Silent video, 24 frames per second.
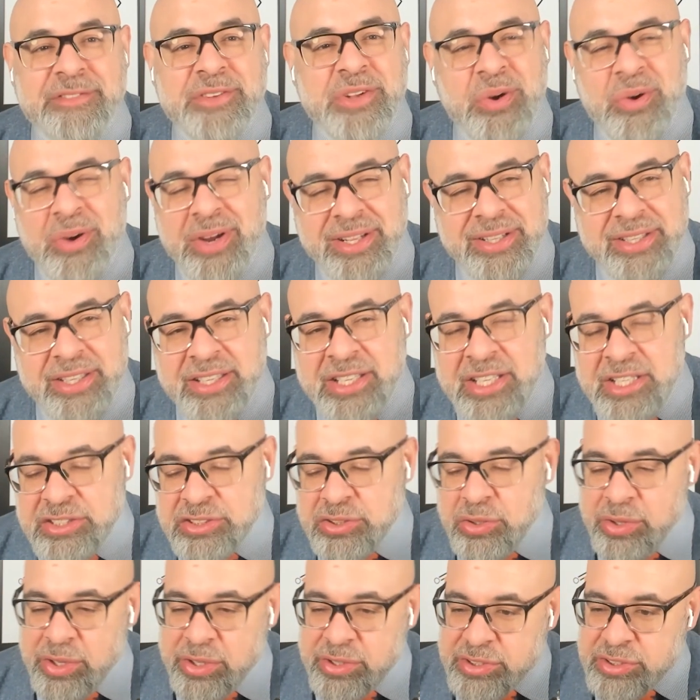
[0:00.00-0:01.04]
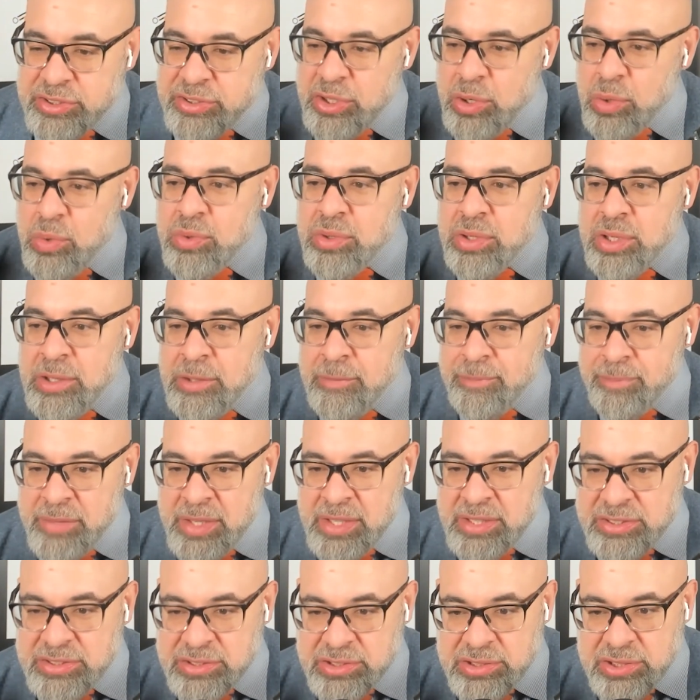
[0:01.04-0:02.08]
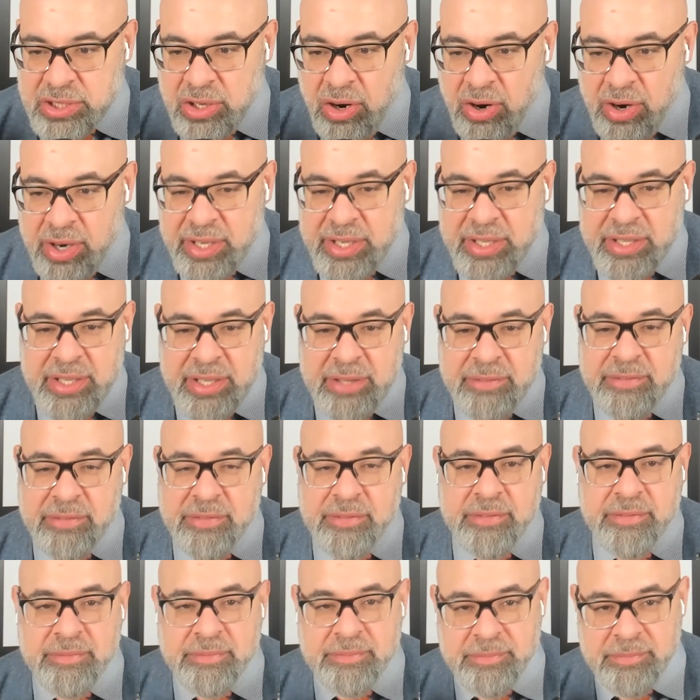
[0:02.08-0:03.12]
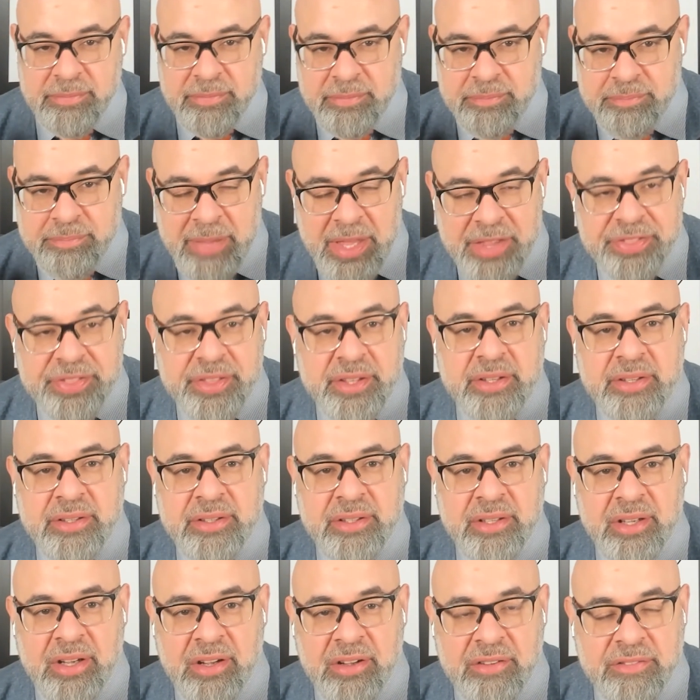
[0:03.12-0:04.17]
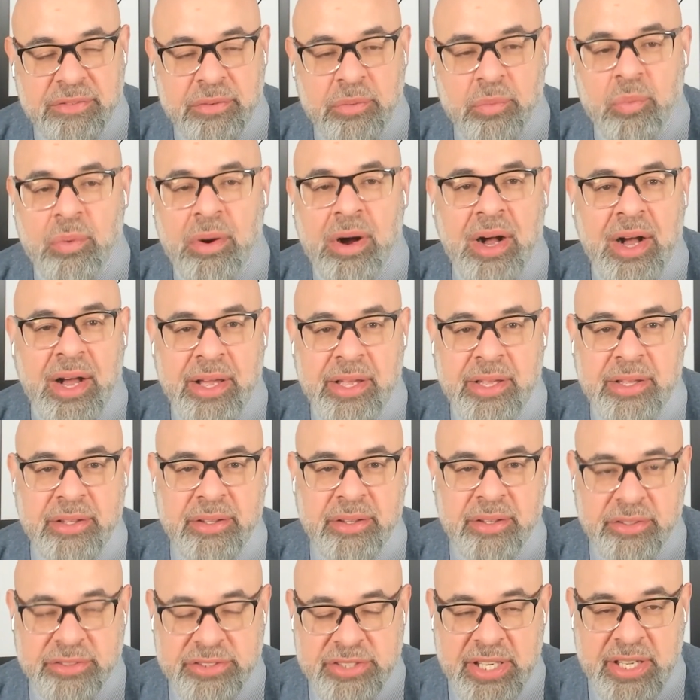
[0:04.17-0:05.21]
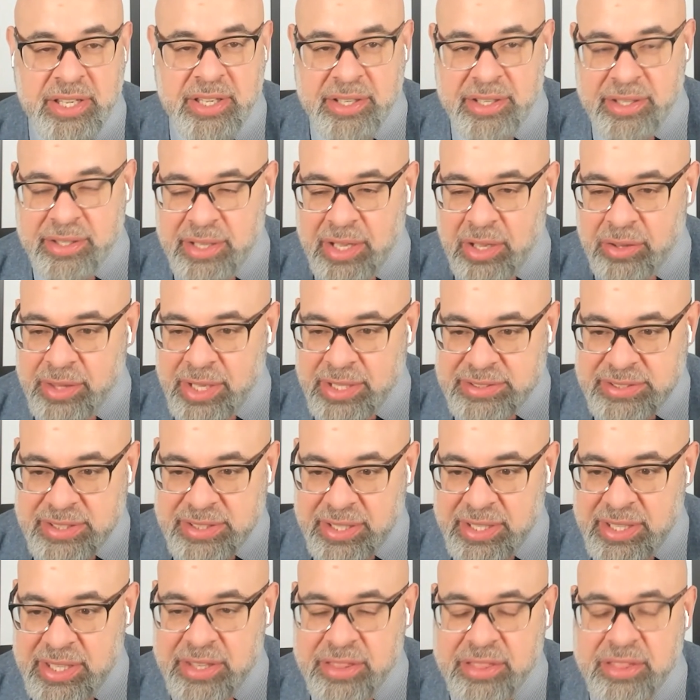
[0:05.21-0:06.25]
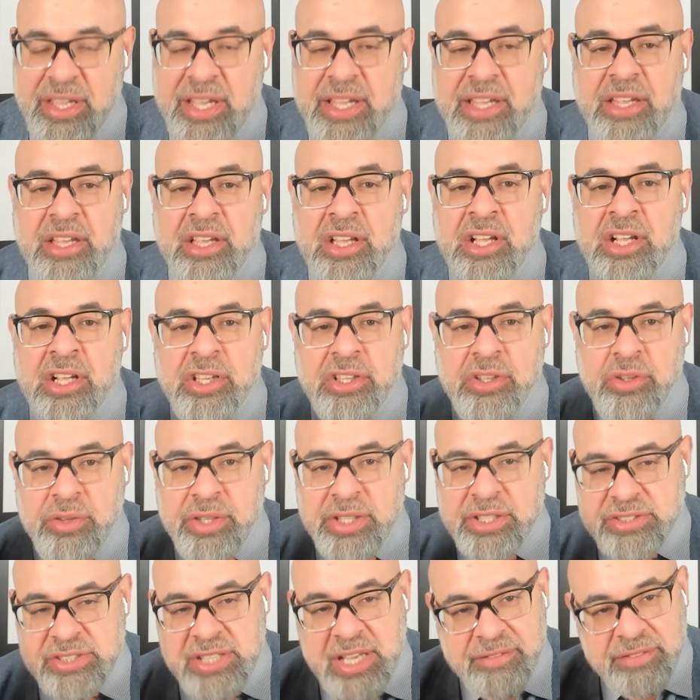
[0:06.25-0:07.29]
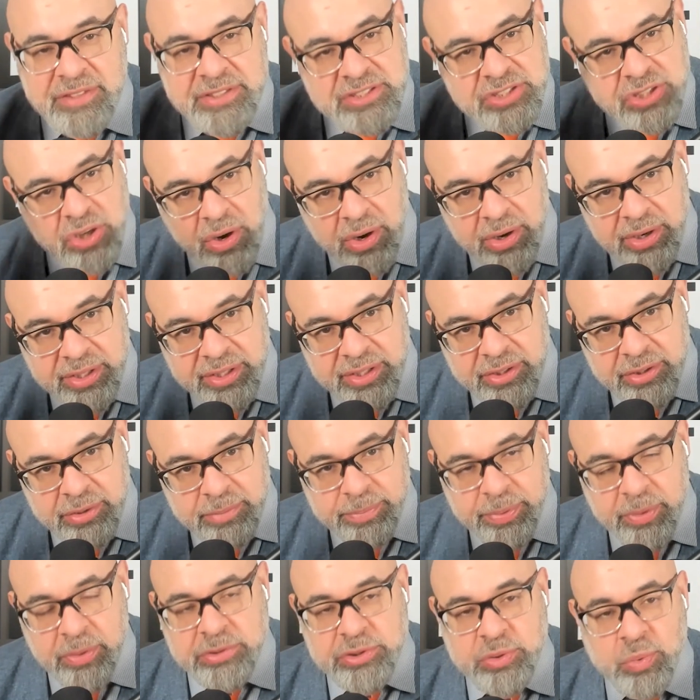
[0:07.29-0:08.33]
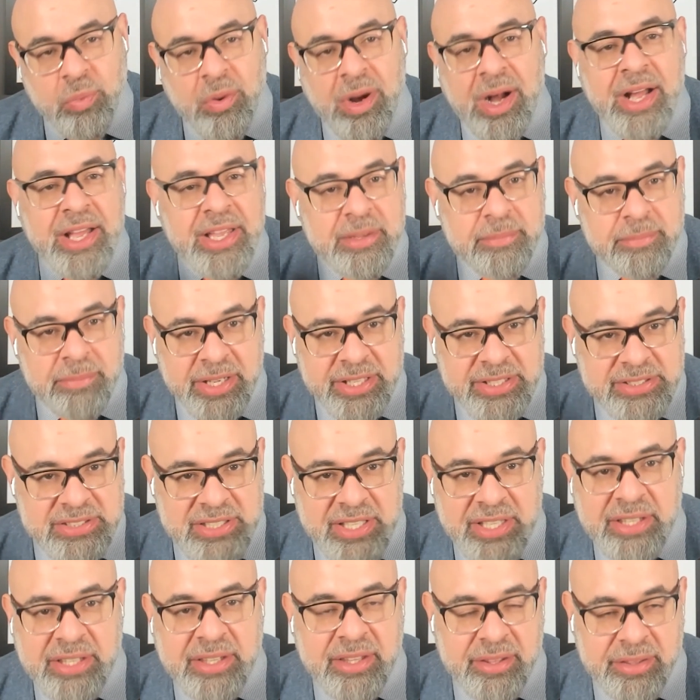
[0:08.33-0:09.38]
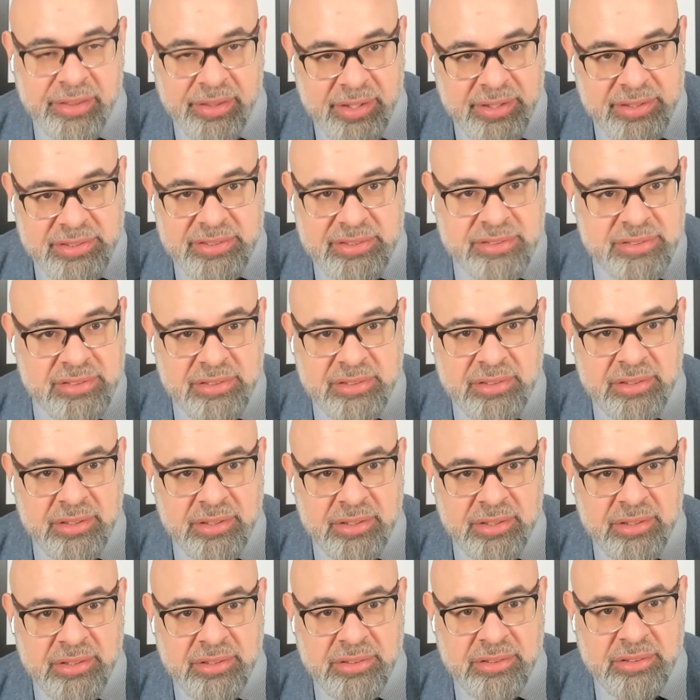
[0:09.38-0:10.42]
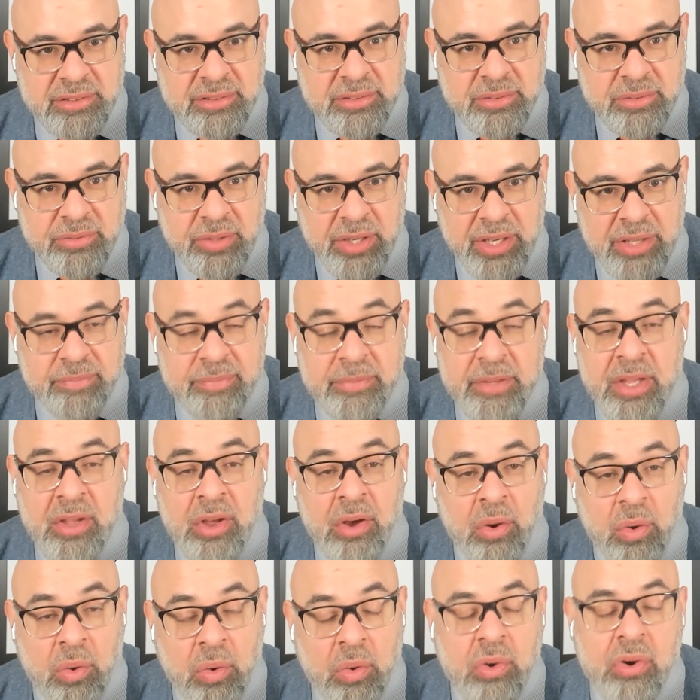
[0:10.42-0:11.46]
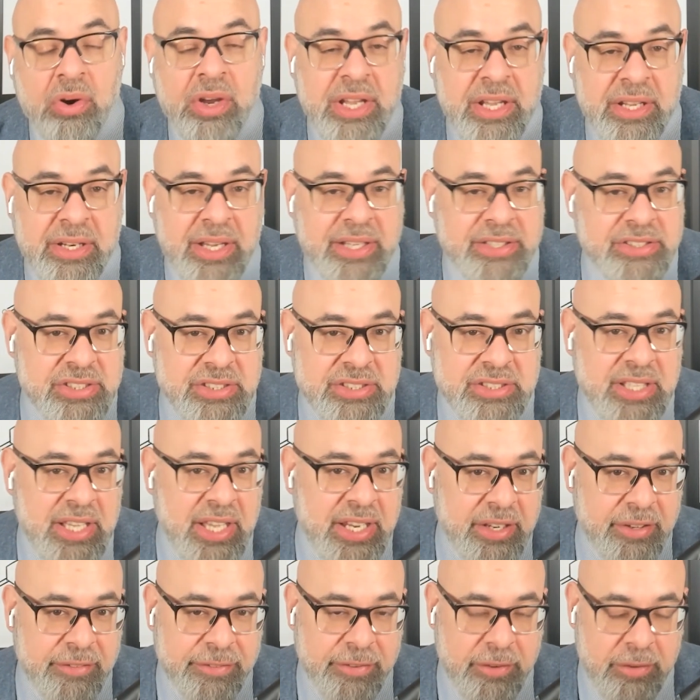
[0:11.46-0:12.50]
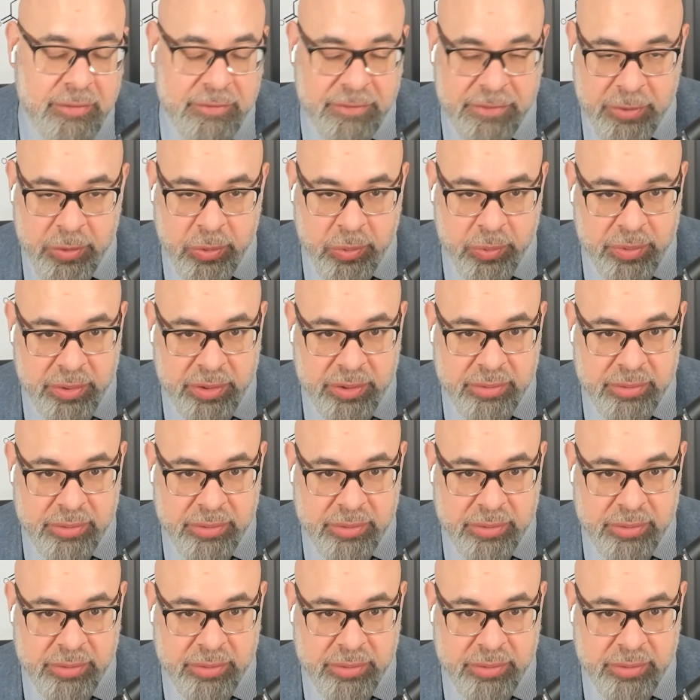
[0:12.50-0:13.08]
no idea. So there is no targeted method of why they're taking it. Now, that's a key thing. You need to have a targeted approach. Why am I taking this? Right? Or can I just get it from food?